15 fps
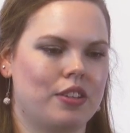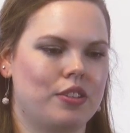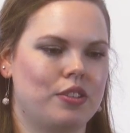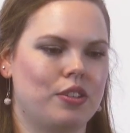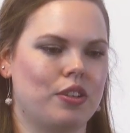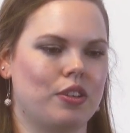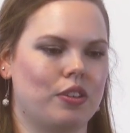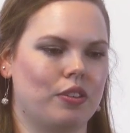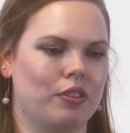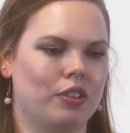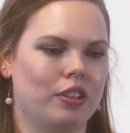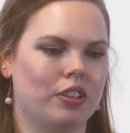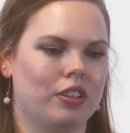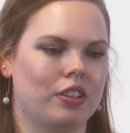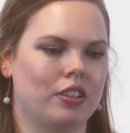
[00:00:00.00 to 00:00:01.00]
two.
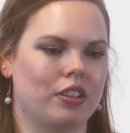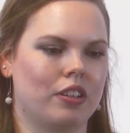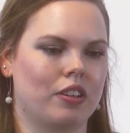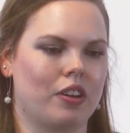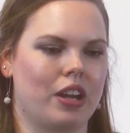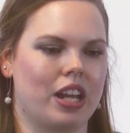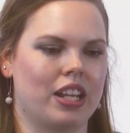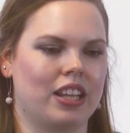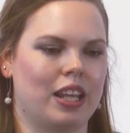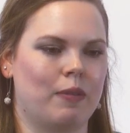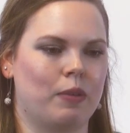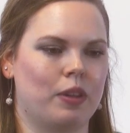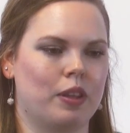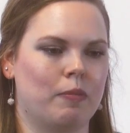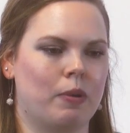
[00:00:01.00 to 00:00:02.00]
I'll go ahead and
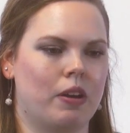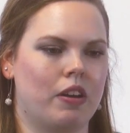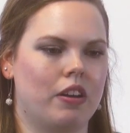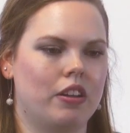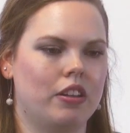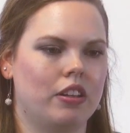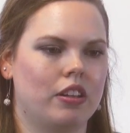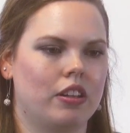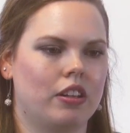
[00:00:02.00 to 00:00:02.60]
label them all.